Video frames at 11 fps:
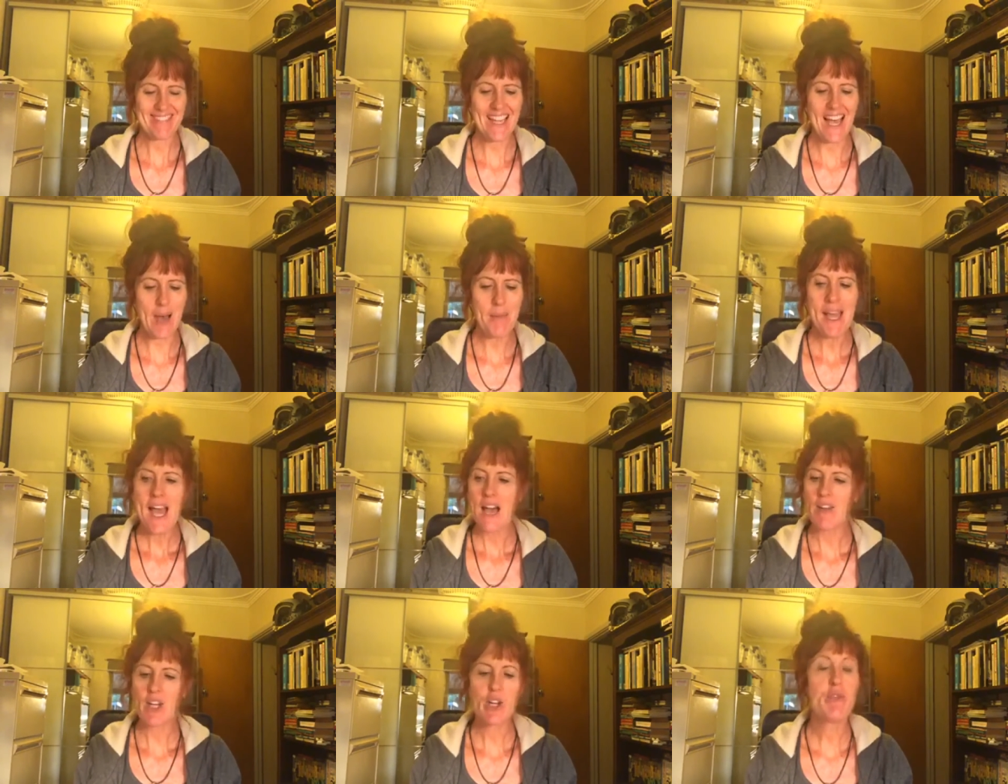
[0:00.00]
Um, I've
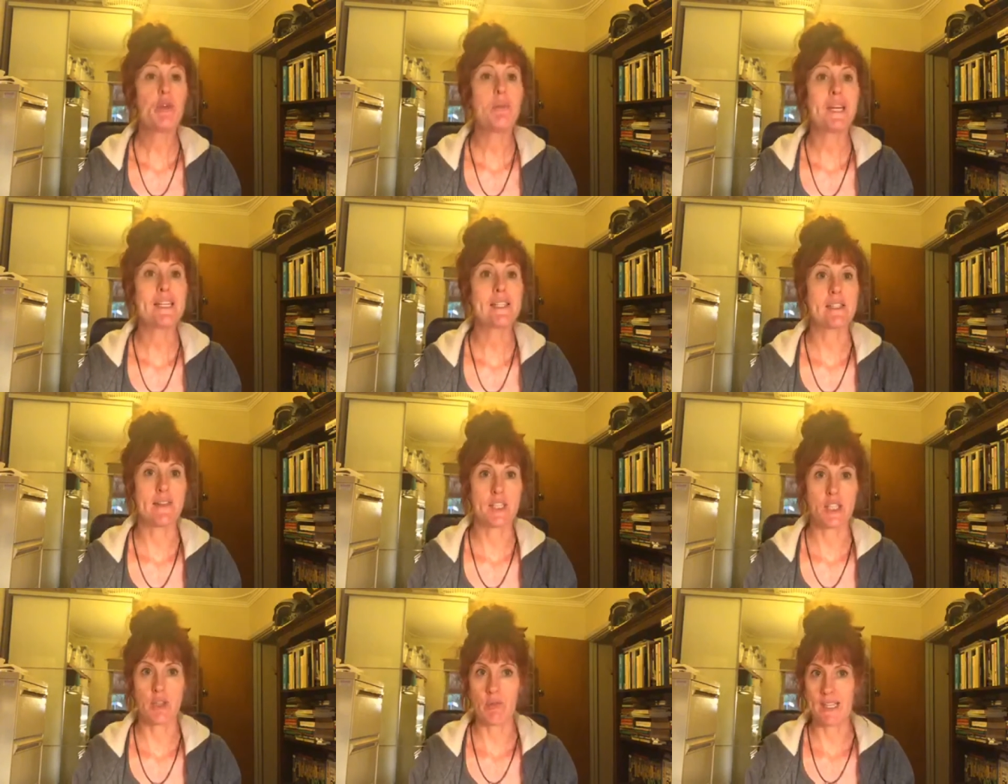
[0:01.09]
only got a few minutes because I've actually
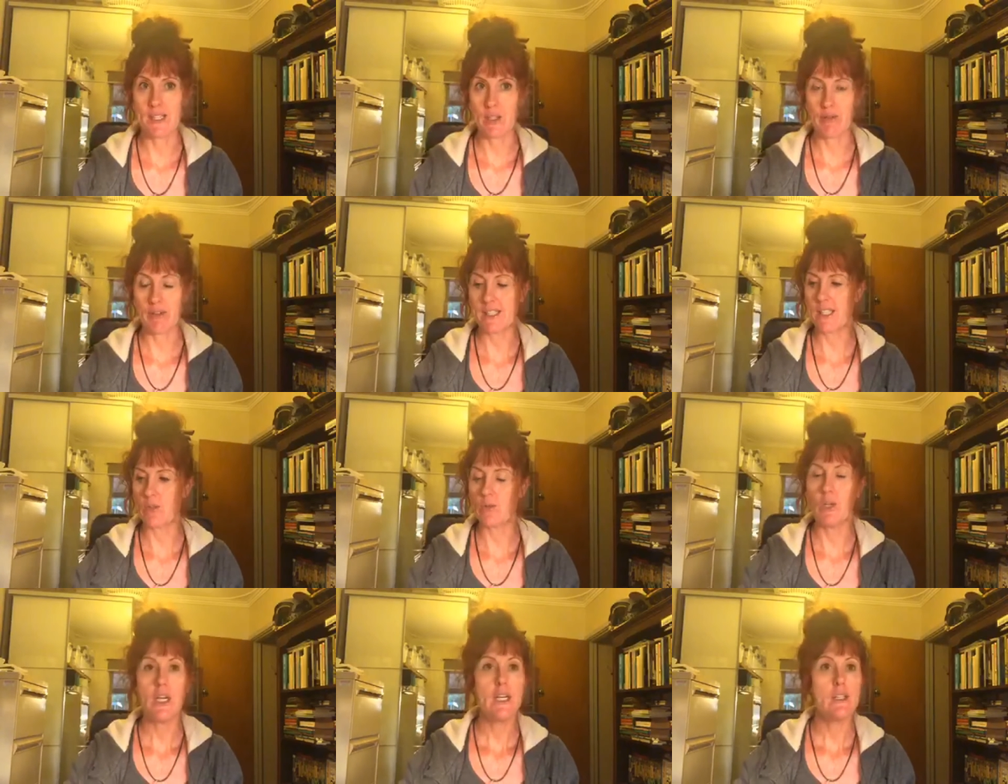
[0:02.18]
got a brace off. I still
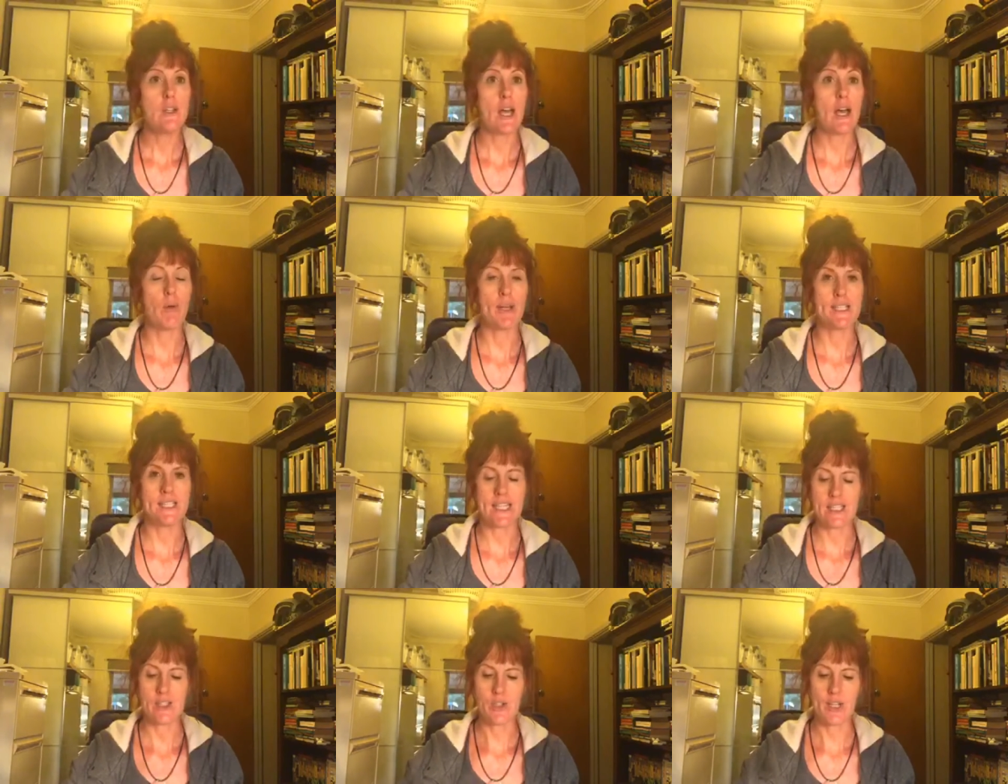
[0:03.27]
uh, work as a
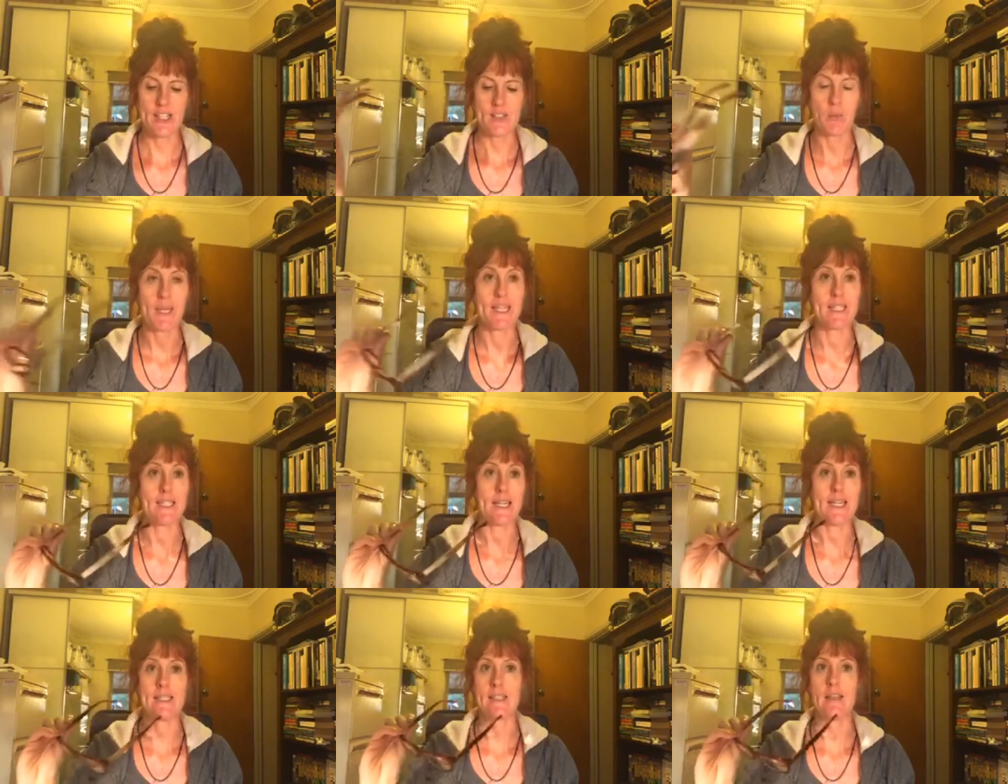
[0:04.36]
dentist two days a week, and
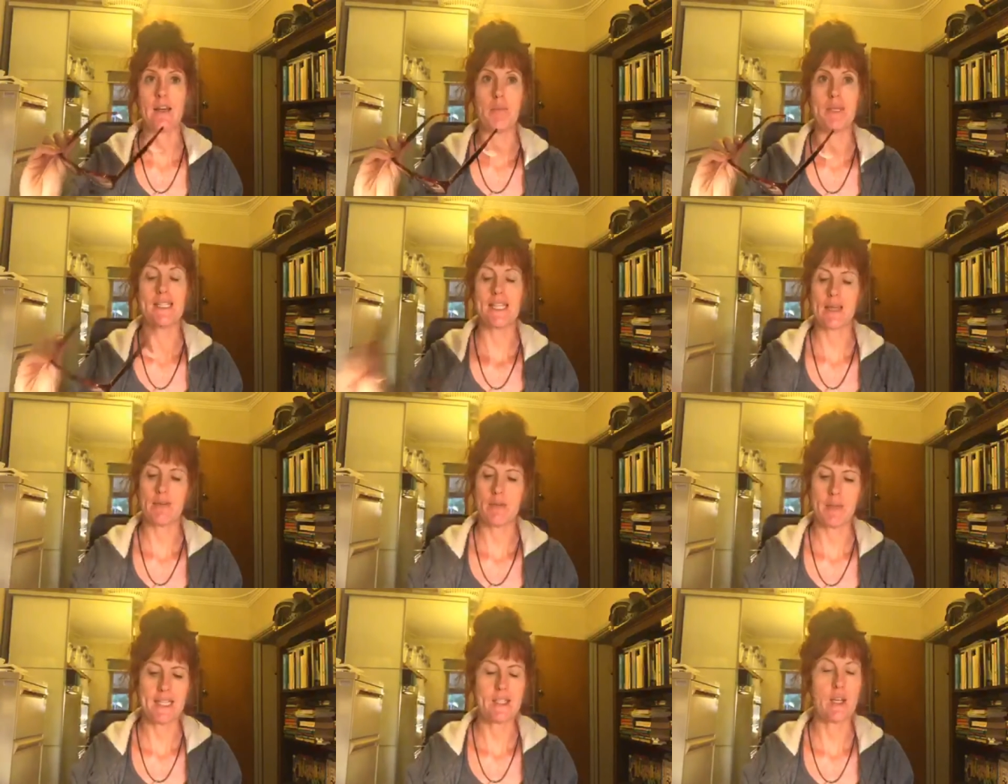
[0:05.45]
today is a, a big day for
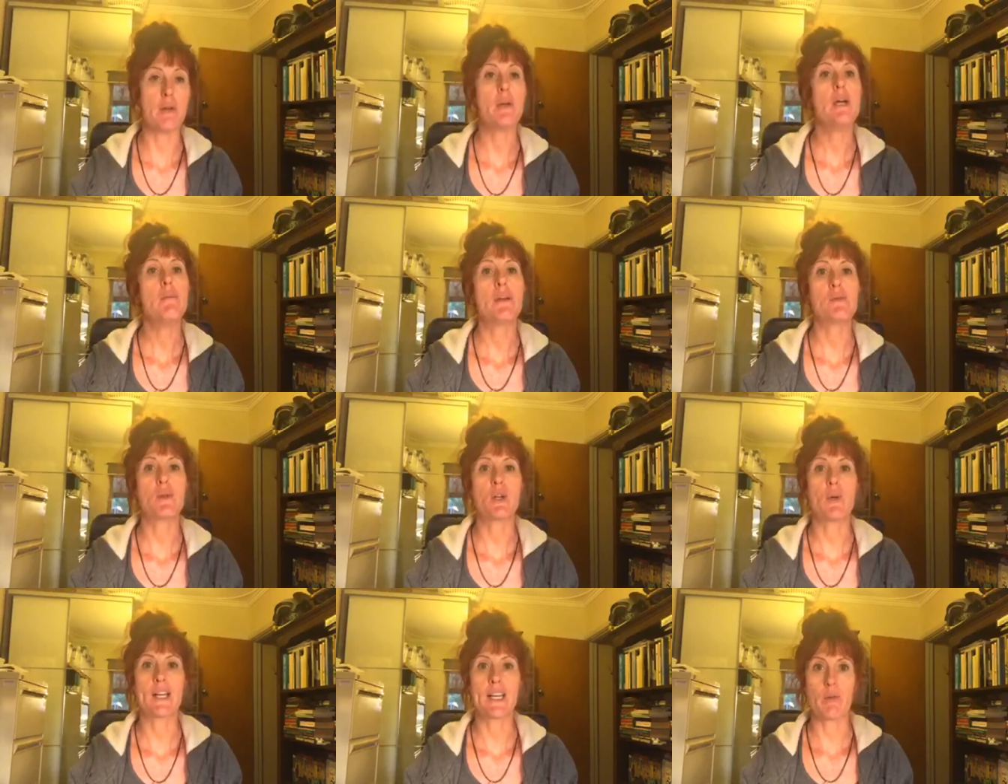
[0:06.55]
me. So, but I just want to
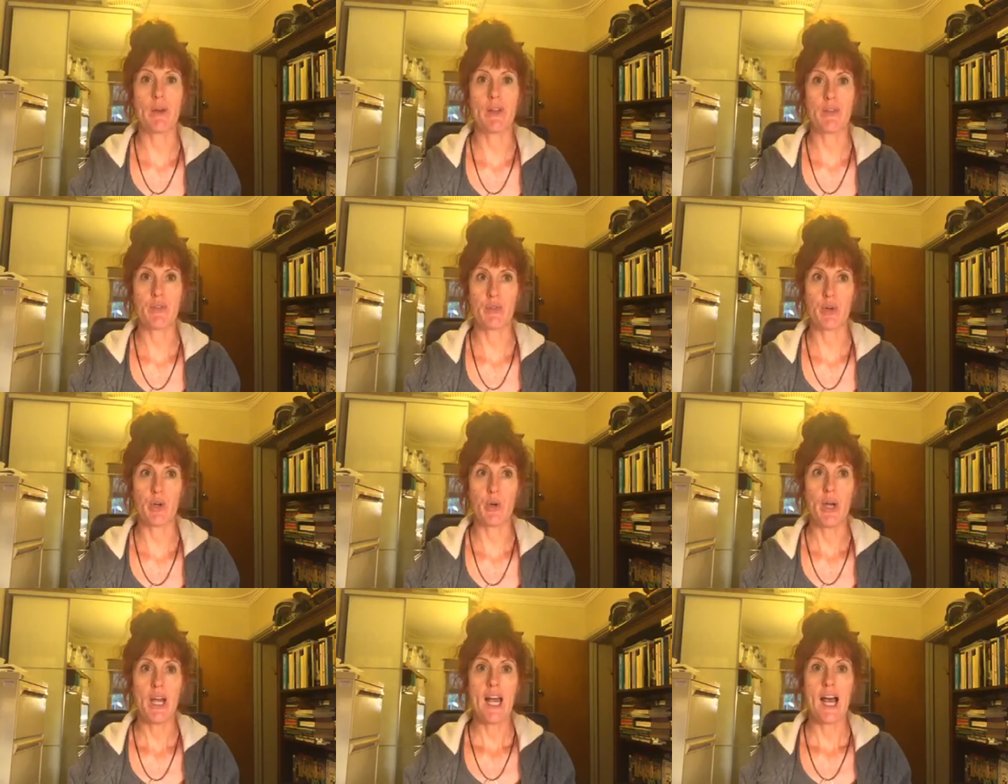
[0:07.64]
quickly run through
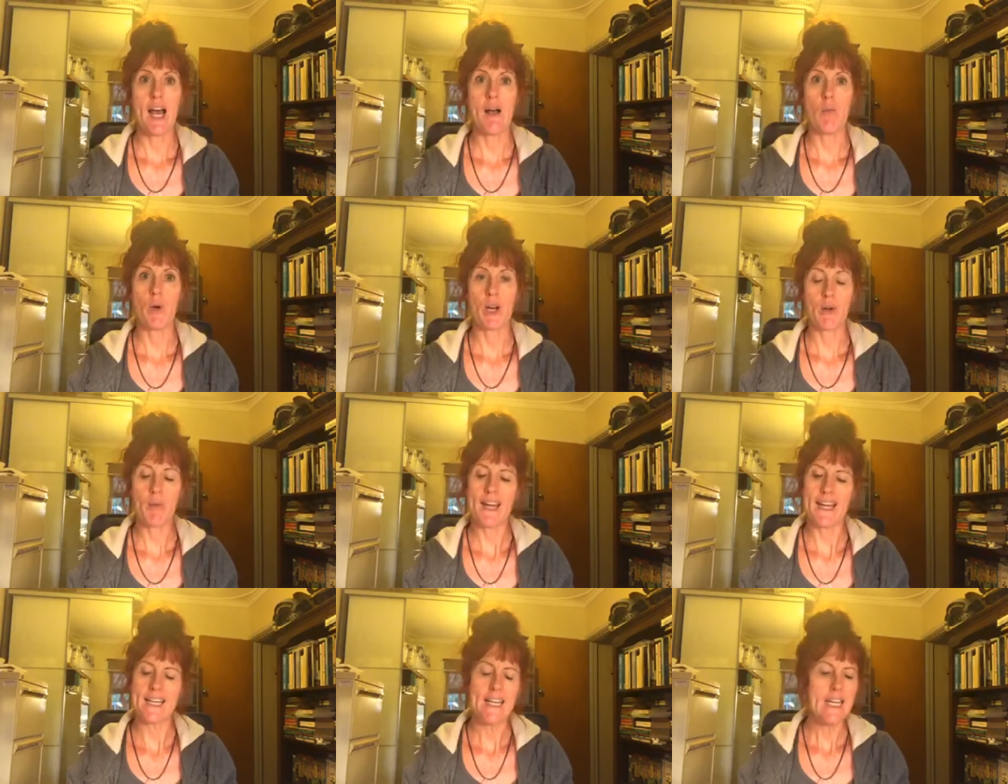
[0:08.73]
um, what I read.